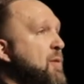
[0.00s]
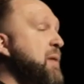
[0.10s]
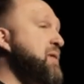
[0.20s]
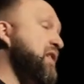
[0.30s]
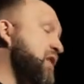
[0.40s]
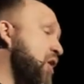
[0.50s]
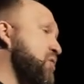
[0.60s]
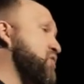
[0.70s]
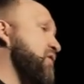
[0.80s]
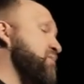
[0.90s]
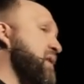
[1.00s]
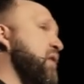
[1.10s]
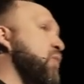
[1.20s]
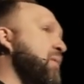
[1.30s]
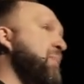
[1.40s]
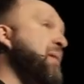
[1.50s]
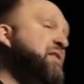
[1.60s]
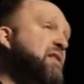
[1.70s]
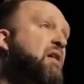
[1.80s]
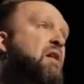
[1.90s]
Maybe it's a coach of men or women. Maybe
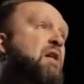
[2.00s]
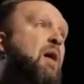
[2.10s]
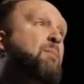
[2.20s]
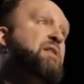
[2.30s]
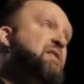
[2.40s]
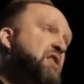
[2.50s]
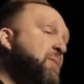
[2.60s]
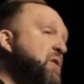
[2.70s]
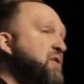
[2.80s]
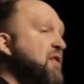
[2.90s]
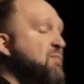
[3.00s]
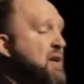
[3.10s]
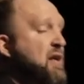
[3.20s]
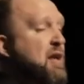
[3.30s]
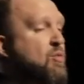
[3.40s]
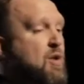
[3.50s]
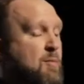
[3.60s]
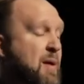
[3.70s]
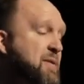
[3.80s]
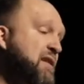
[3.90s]
it's a business person of men and
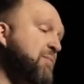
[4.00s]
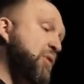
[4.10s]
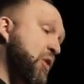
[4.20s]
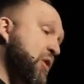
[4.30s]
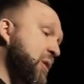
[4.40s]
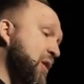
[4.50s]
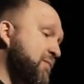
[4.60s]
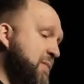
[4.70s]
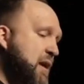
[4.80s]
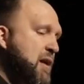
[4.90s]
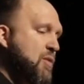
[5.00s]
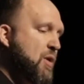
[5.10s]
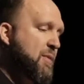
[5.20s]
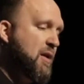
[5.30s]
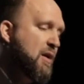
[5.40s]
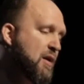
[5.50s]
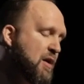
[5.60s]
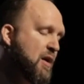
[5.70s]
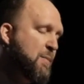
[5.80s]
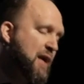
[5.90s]
women. Maybe it's an employer of men and women.
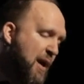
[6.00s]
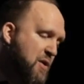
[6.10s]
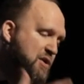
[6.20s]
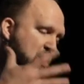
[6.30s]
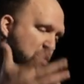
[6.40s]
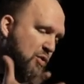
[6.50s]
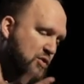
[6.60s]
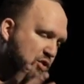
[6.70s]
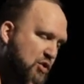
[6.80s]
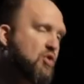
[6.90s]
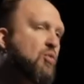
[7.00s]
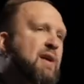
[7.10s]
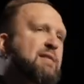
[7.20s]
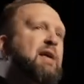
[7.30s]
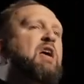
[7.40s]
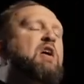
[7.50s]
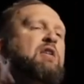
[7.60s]
But God wants to use you where he's at.